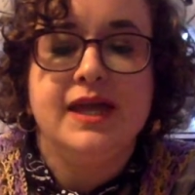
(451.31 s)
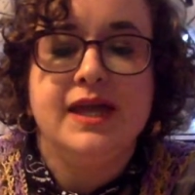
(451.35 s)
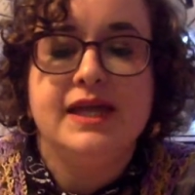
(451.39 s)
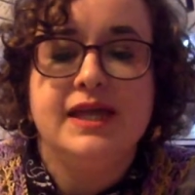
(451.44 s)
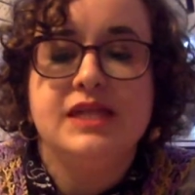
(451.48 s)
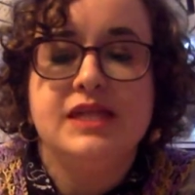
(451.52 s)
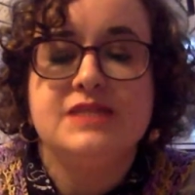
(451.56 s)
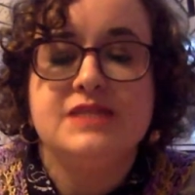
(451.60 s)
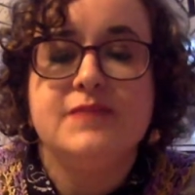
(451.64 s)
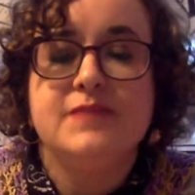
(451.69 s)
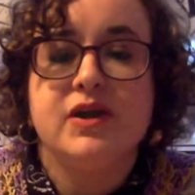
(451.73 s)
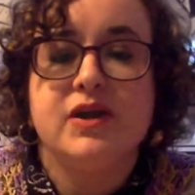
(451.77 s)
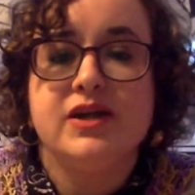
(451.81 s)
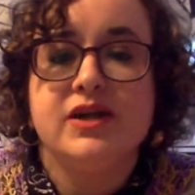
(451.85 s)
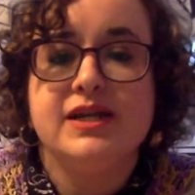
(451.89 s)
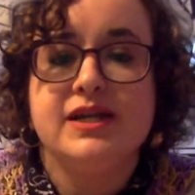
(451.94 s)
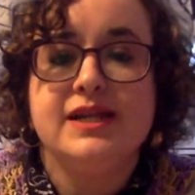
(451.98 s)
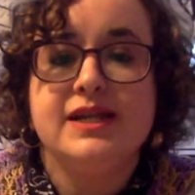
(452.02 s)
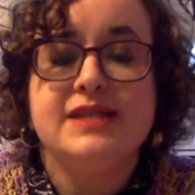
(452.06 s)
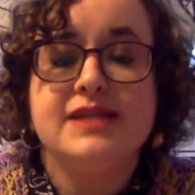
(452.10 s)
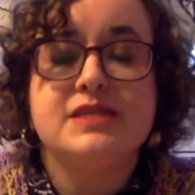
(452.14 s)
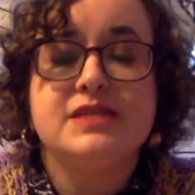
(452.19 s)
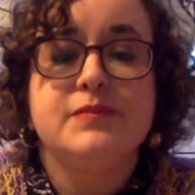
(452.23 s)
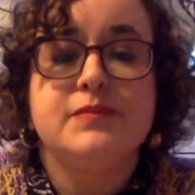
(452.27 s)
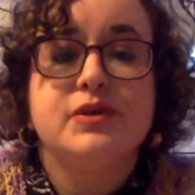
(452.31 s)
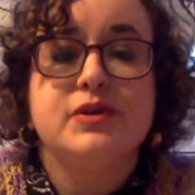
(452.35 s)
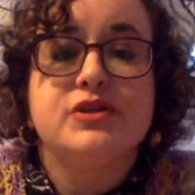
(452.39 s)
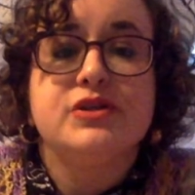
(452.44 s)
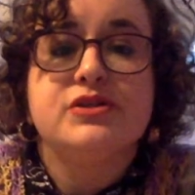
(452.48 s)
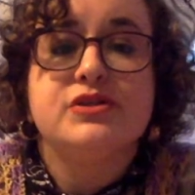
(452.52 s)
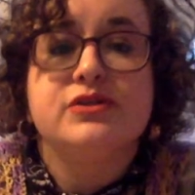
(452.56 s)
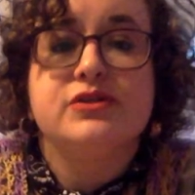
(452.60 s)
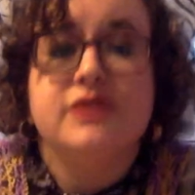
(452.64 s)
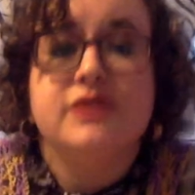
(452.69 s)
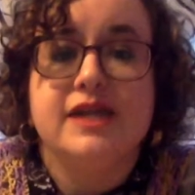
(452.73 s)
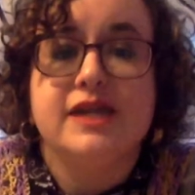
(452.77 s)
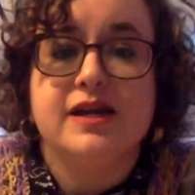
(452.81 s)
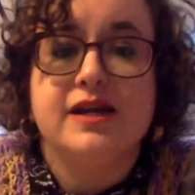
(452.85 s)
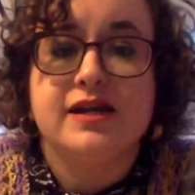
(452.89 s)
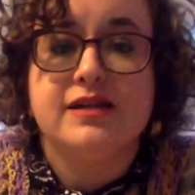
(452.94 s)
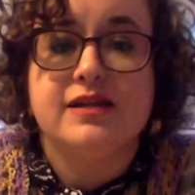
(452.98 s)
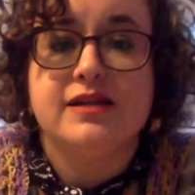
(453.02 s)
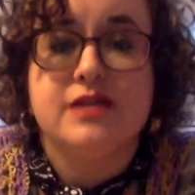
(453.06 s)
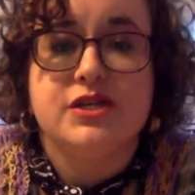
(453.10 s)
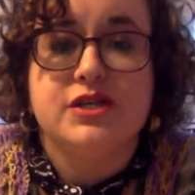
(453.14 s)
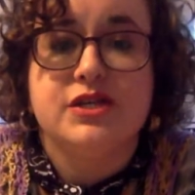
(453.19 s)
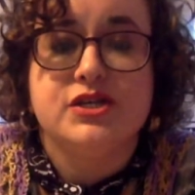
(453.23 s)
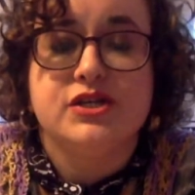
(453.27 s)
It's marketed as a personal air
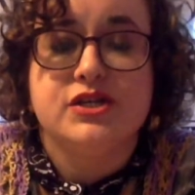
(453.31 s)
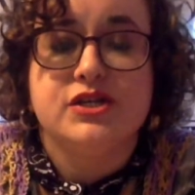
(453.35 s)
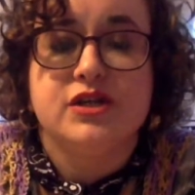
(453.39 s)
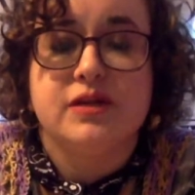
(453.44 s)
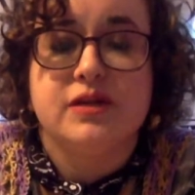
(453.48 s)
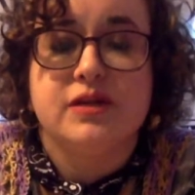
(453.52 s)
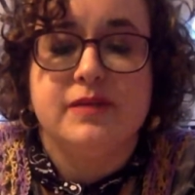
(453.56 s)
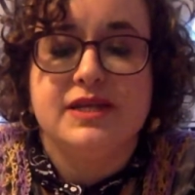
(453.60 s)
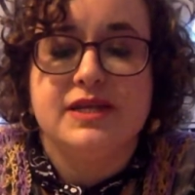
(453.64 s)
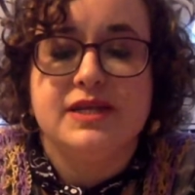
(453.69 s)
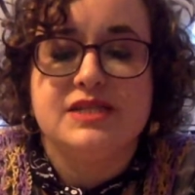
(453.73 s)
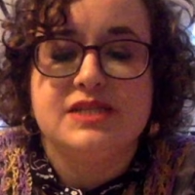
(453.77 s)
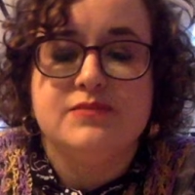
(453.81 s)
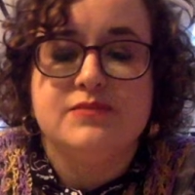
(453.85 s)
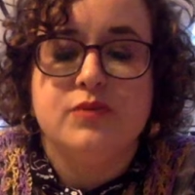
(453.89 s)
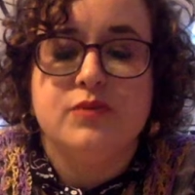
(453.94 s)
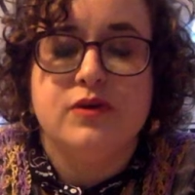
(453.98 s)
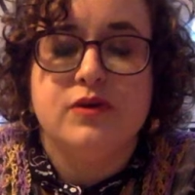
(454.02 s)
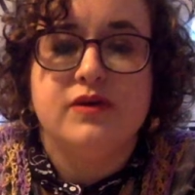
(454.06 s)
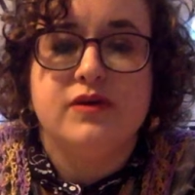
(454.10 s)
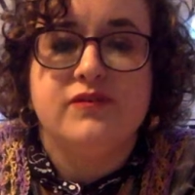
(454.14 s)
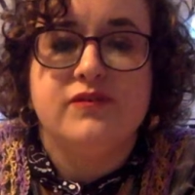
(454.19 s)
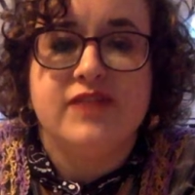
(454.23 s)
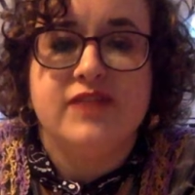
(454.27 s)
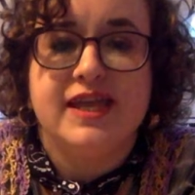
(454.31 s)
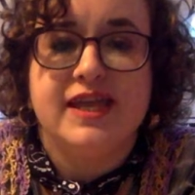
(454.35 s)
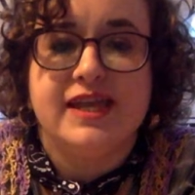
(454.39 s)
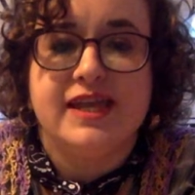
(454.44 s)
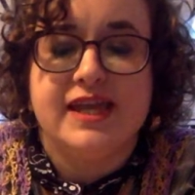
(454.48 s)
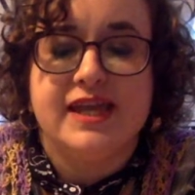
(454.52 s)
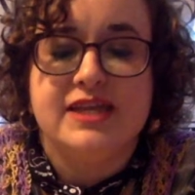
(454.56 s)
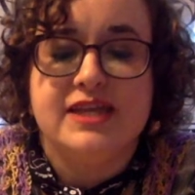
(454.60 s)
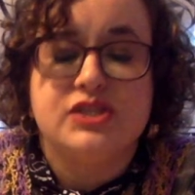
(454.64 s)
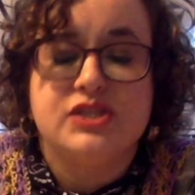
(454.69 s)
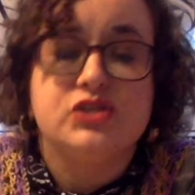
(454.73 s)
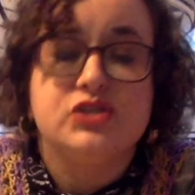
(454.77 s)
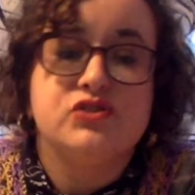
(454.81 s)
conditioner, but it's more of like a